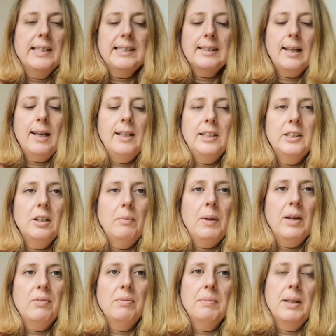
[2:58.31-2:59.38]
They're slightly too
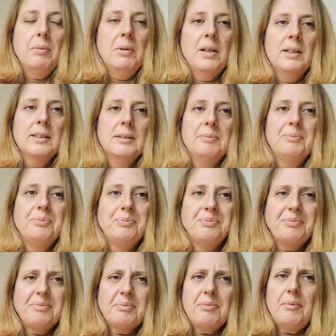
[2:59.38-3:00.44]
big for me because
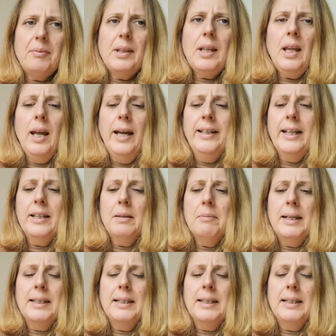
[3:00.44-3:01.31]
I knit